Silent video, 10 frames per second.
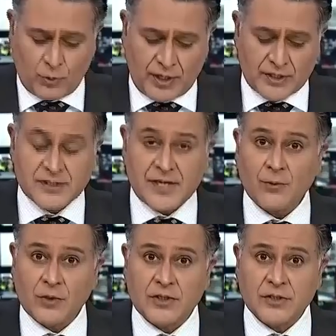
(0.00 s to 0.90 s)
We're going to
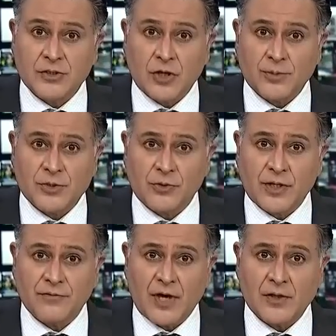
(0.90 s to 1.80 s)
stay with this top
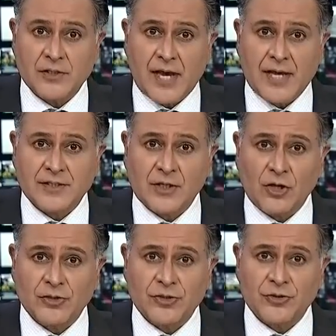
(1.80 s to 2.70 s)
story of ours as the
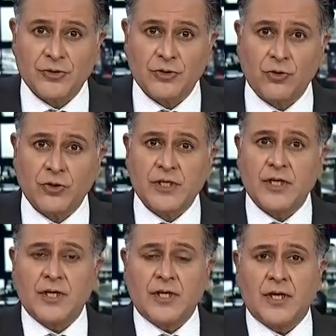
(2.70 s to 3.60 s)
Constitutional Court
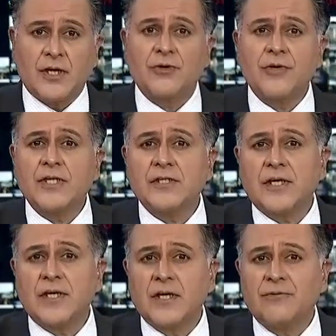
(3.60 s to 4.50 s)
agreed
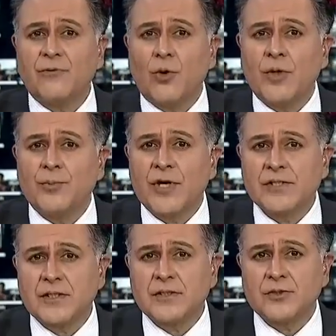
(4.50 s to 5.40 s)
to hear former
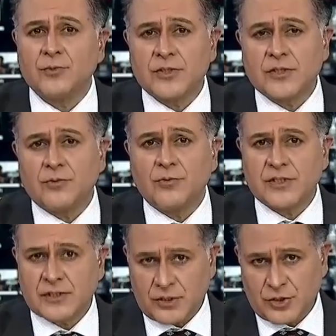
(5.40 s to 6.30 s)
President Zuma's
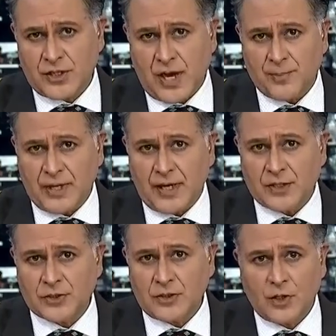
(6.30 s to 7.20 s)
rescission
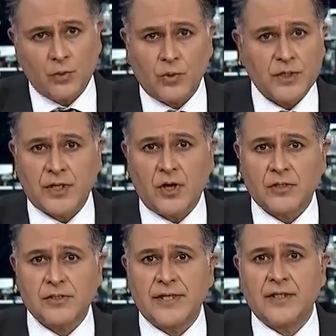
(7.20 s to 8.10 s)
application. What are the
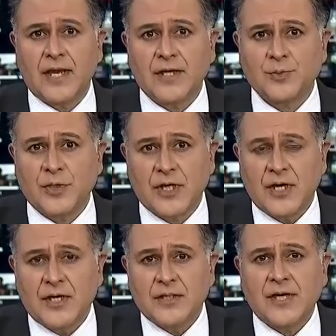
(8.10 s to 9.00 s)
odds? Legal expert
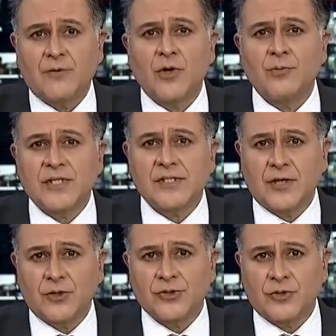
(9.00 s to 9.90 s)
Tyrone
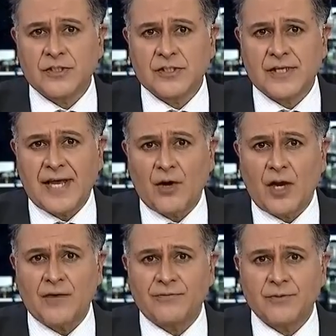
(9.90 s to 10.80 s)
Maseko joins us now
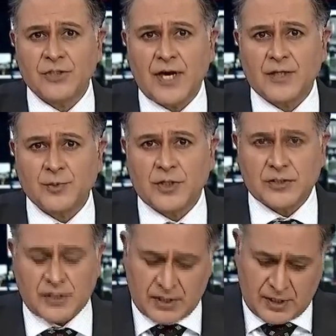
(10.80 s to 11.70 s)
live from
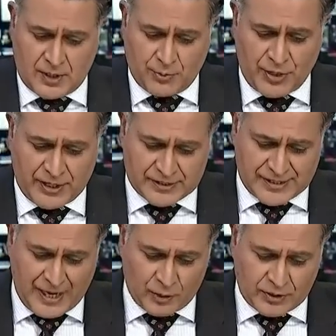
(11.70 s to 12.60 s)
Johannesburg to break it
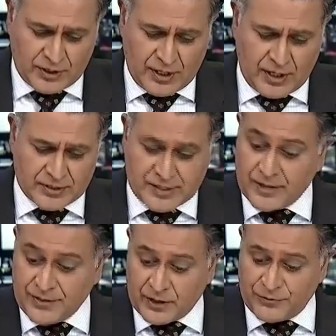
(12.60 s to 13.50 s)
down. Uh,
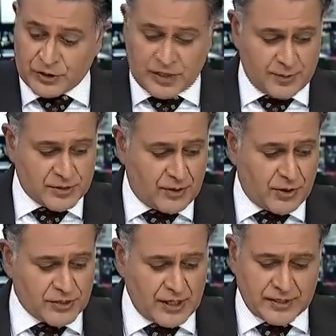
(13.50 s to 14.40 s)
th thank you for your time,
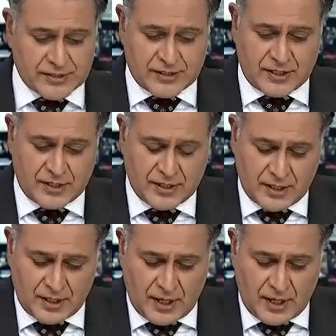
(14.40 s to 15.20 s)
Tyrone. Tell us, uh,